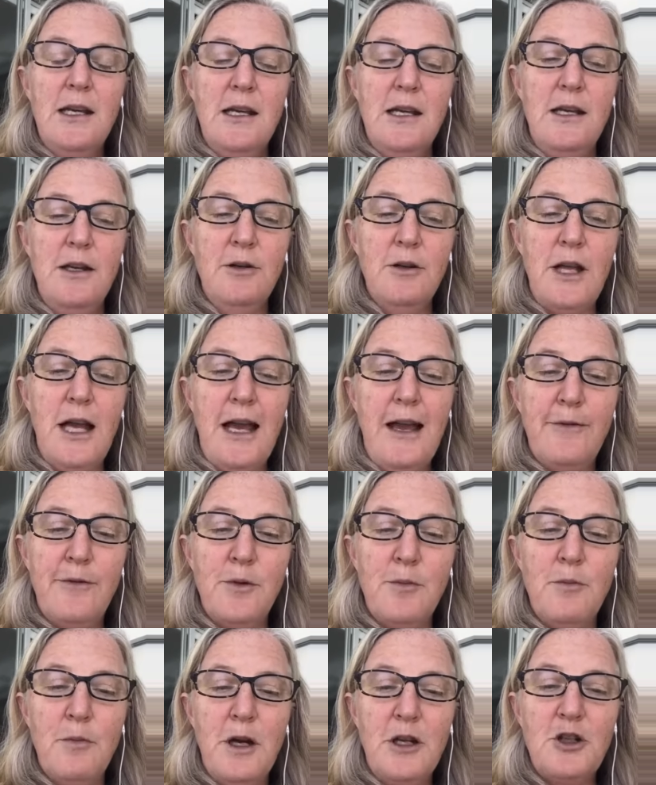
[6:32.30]
he'll have a
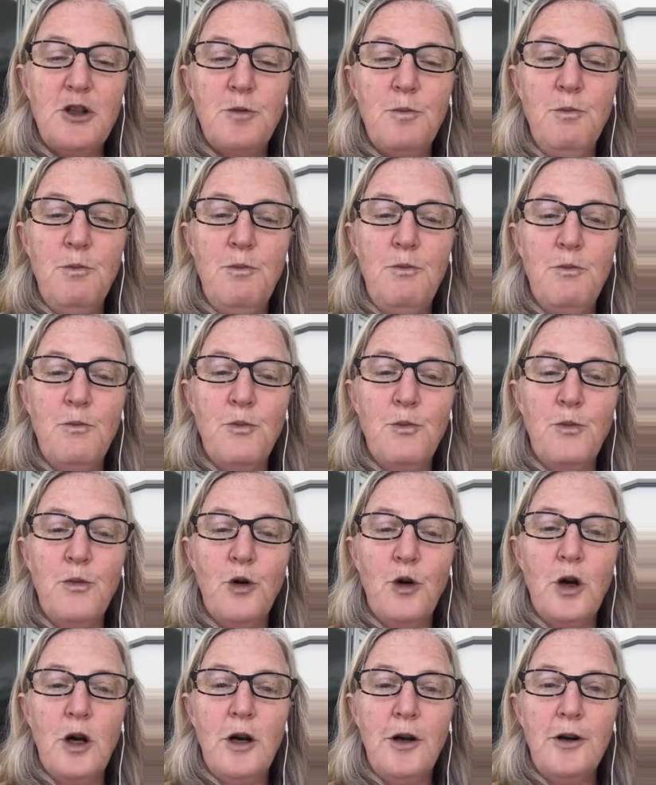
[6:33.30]
much
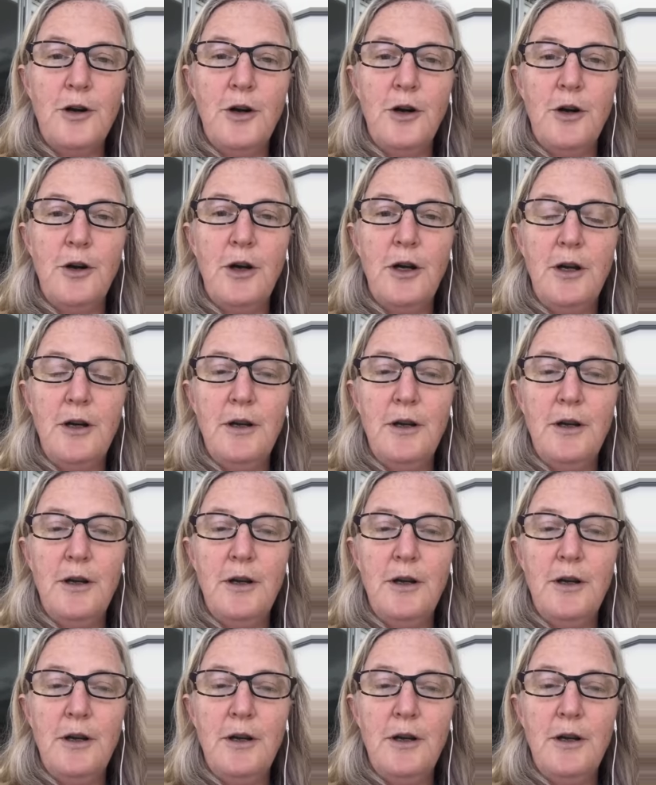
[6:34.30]
broader